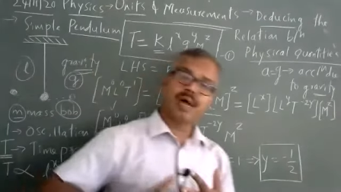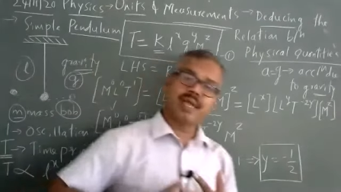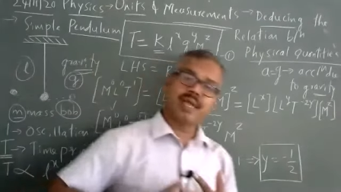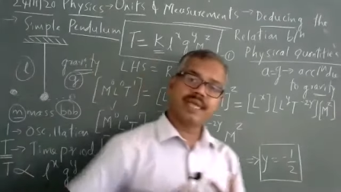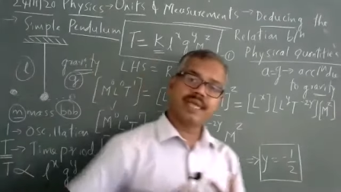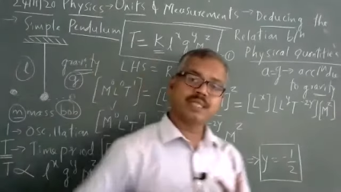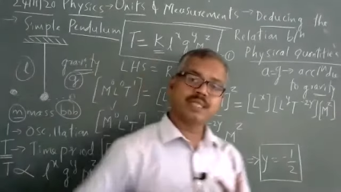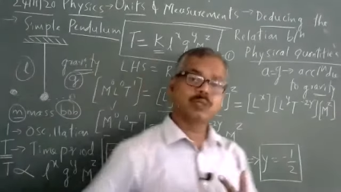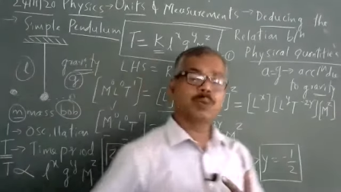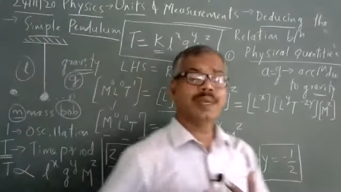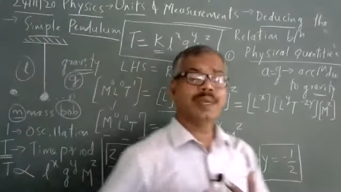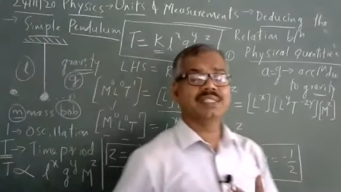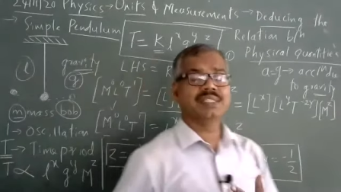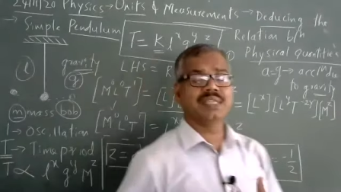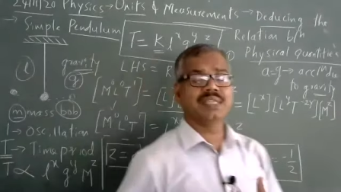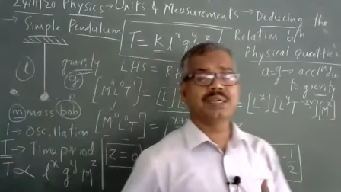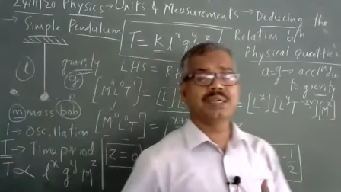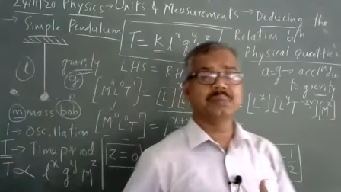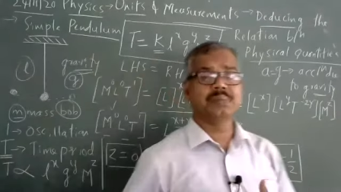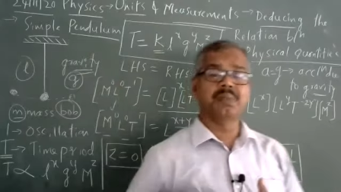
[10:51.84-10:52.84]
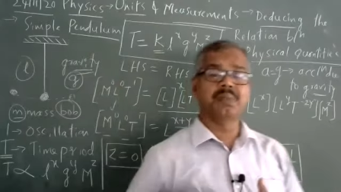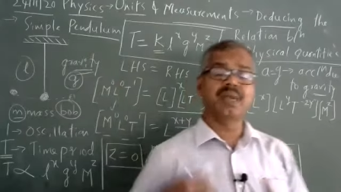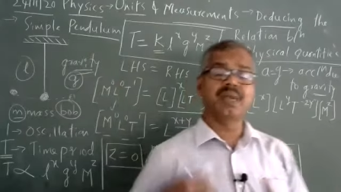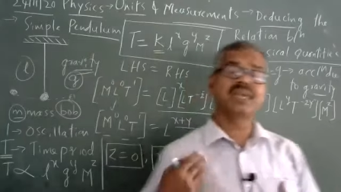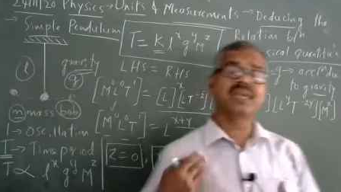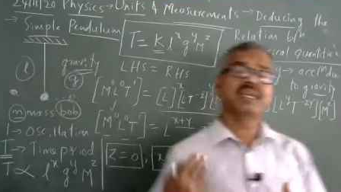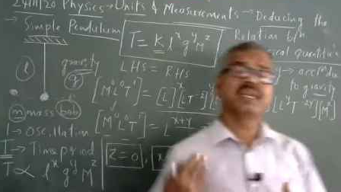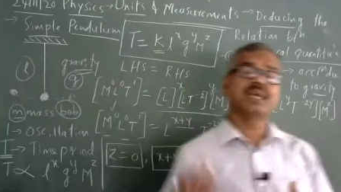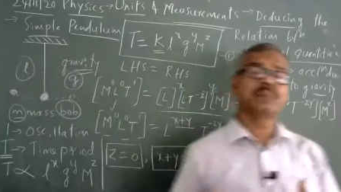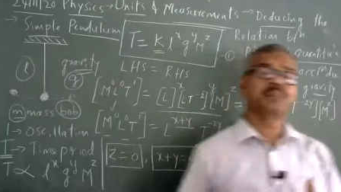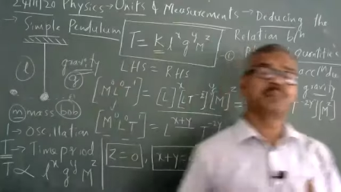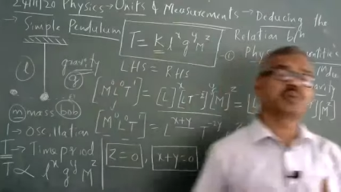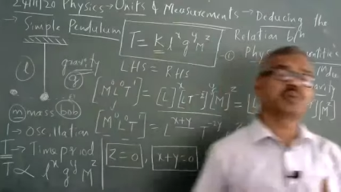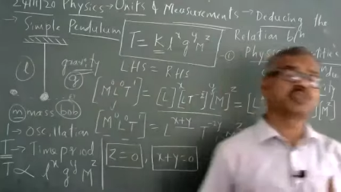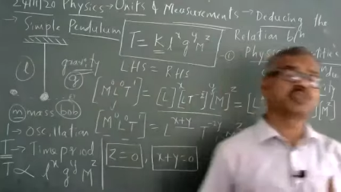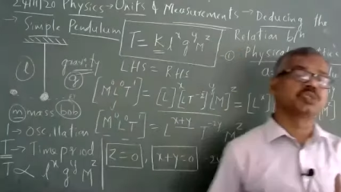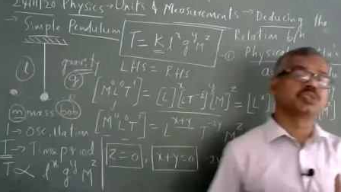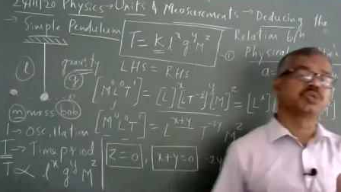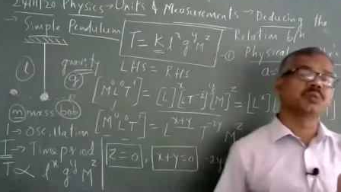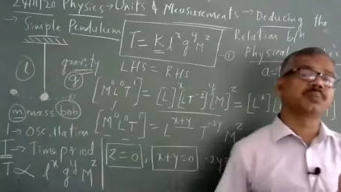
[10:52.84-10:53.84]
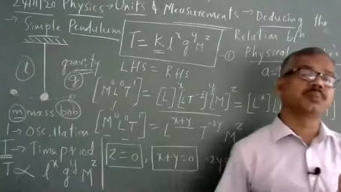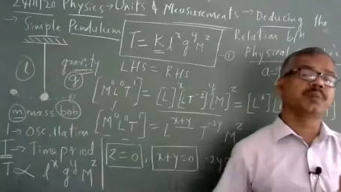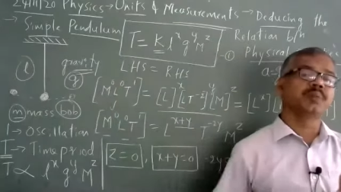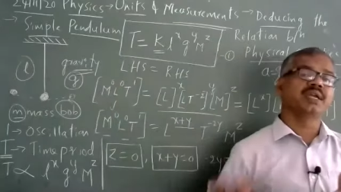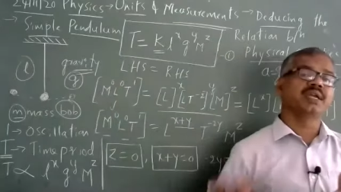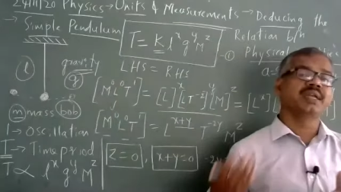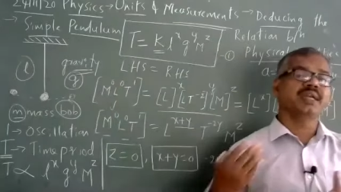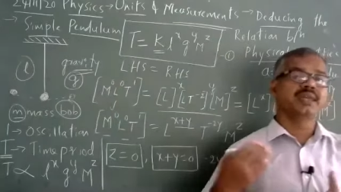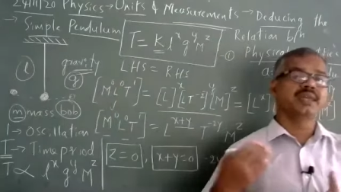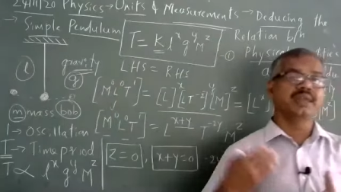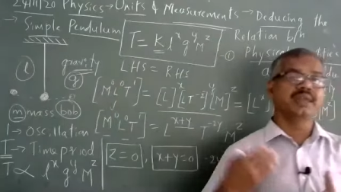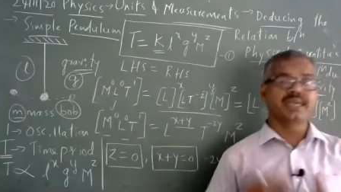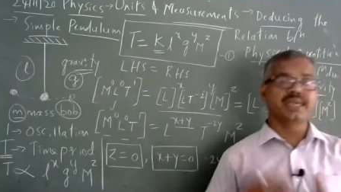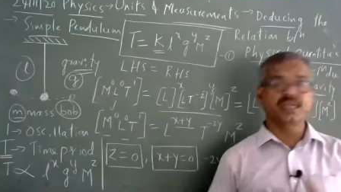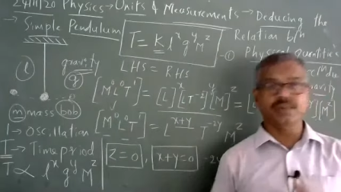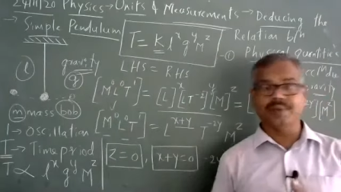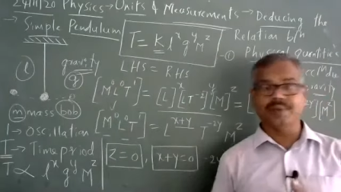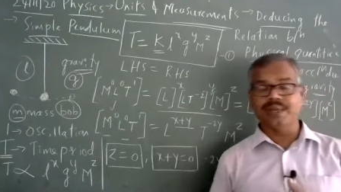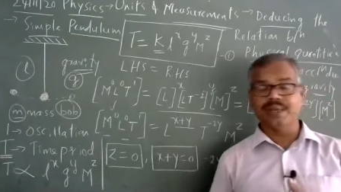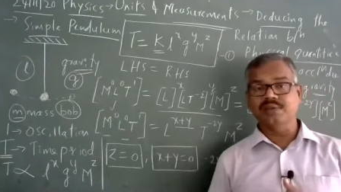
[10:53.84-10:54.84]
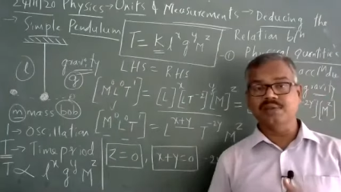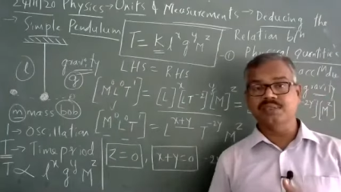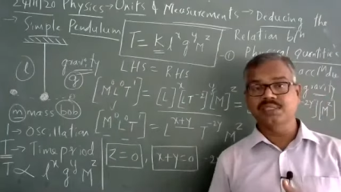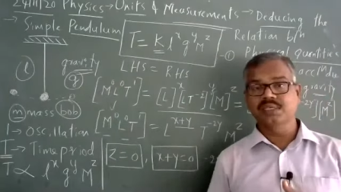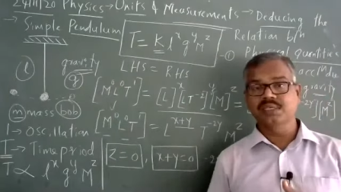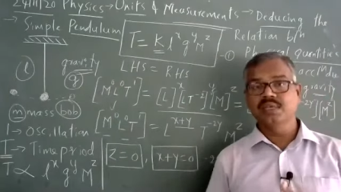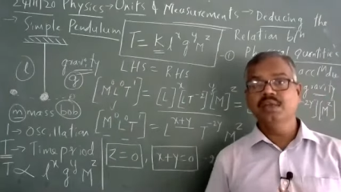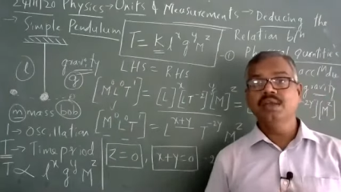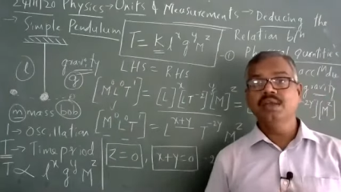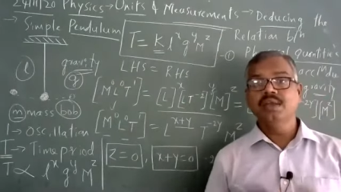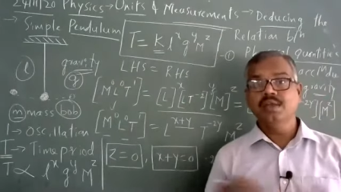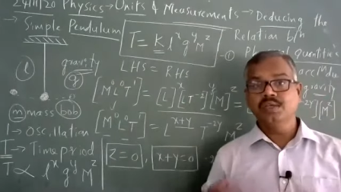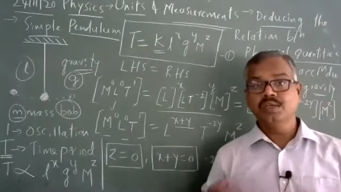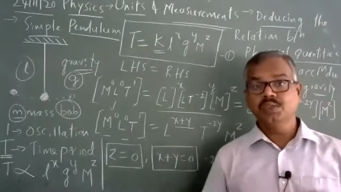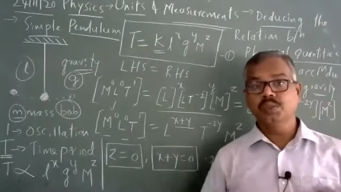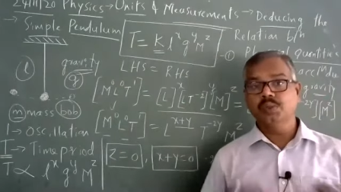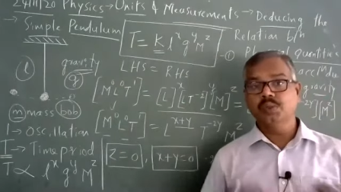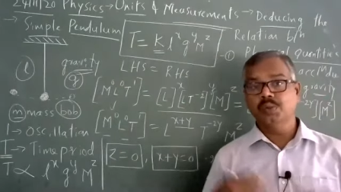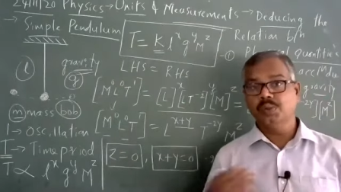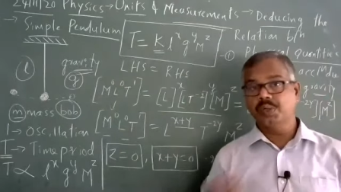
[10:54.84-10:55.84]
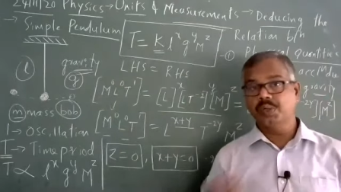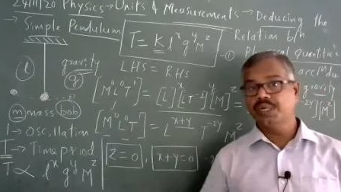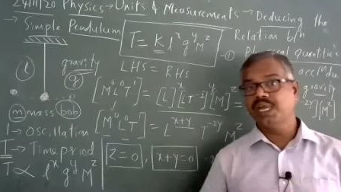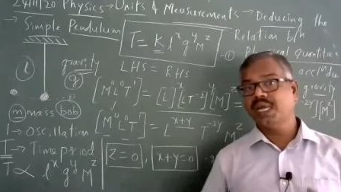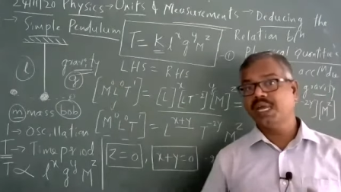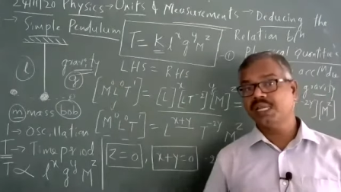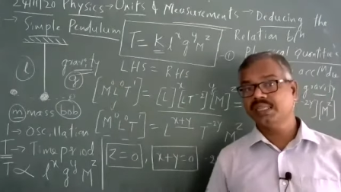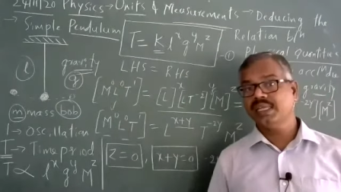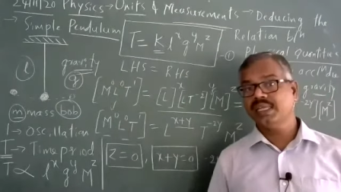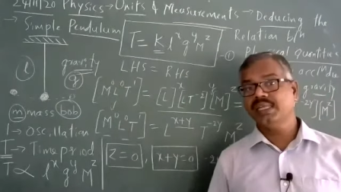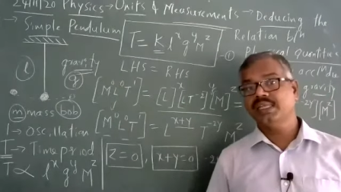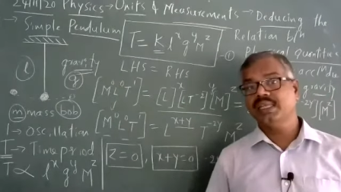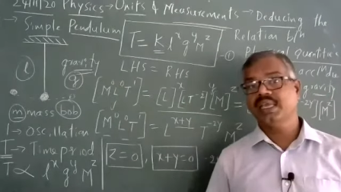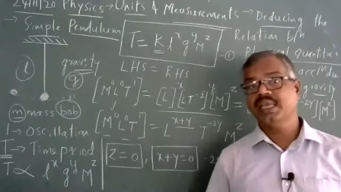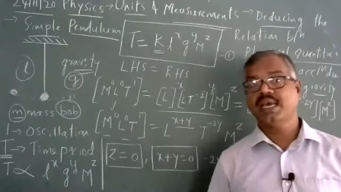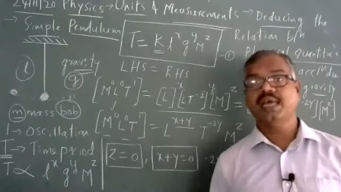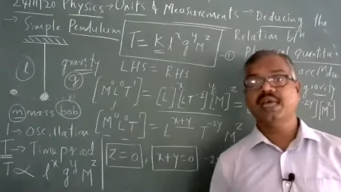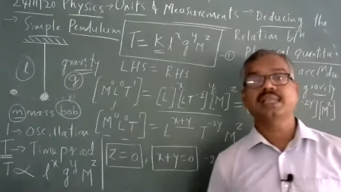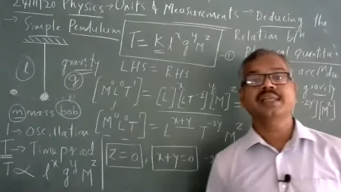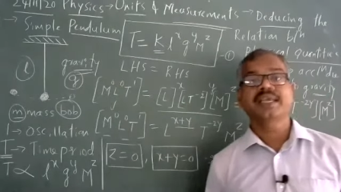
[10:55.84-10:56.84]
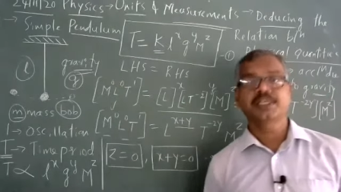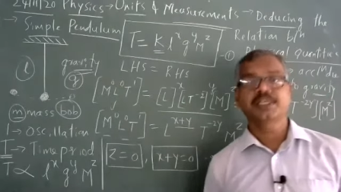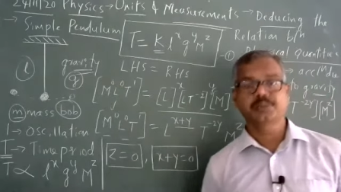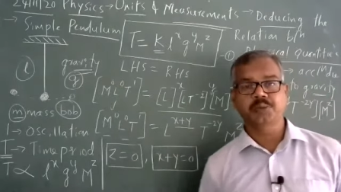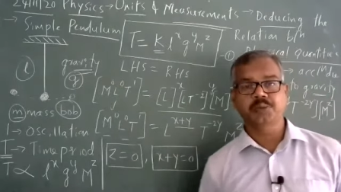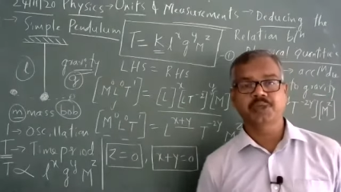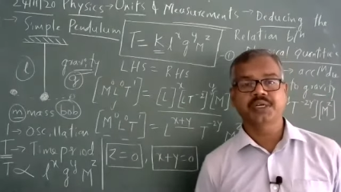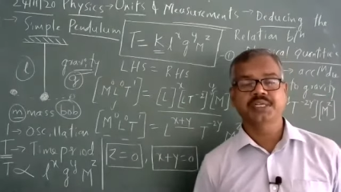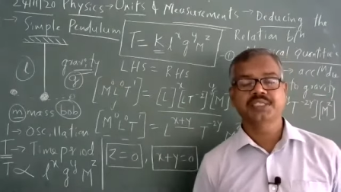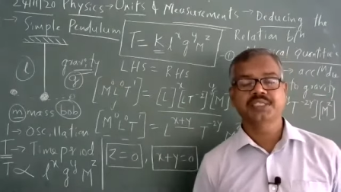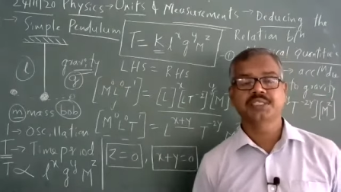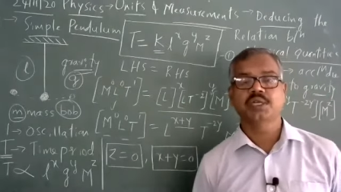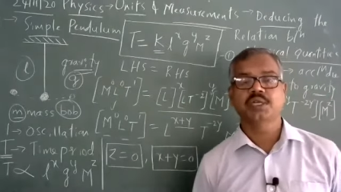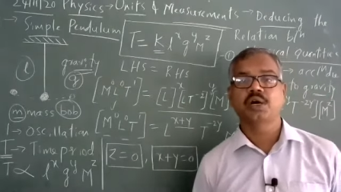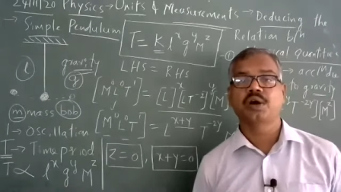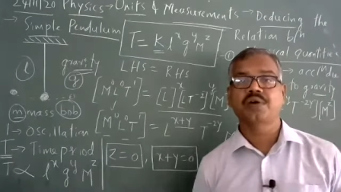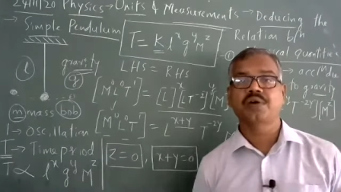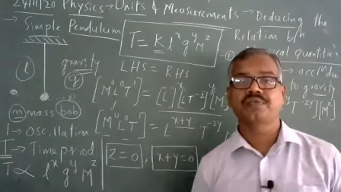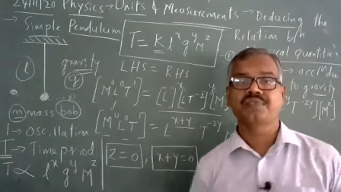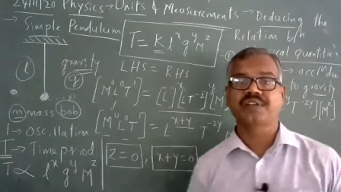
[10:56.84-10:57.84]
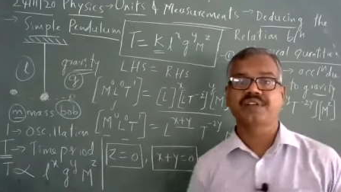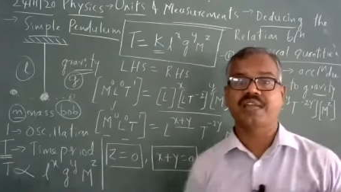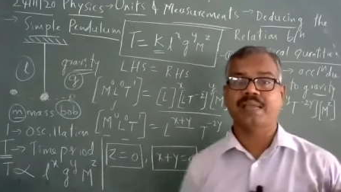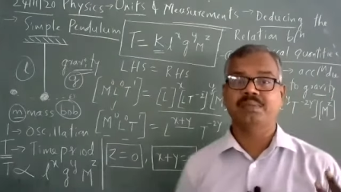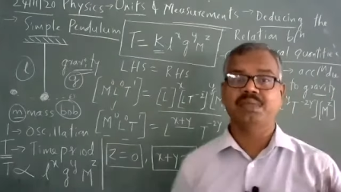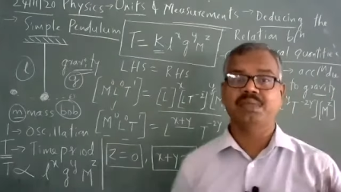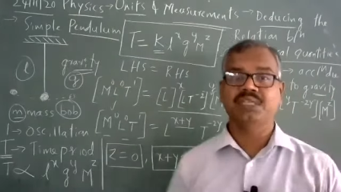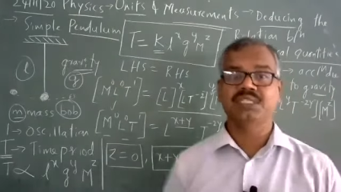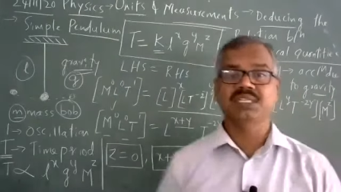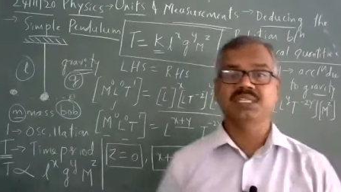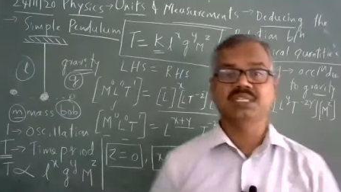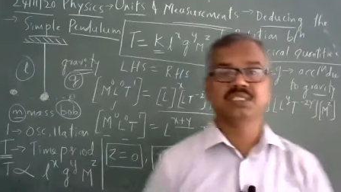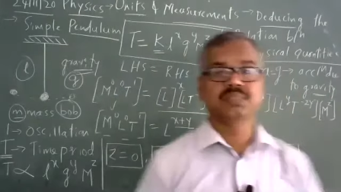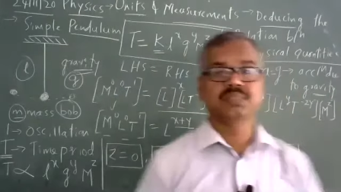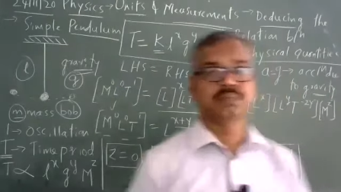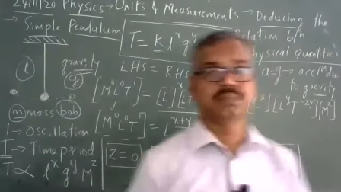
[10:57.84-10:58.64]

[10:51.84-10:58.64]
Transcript: X, y, z may take positive, may take negative values. So what are they? They are the exponents of dimensions,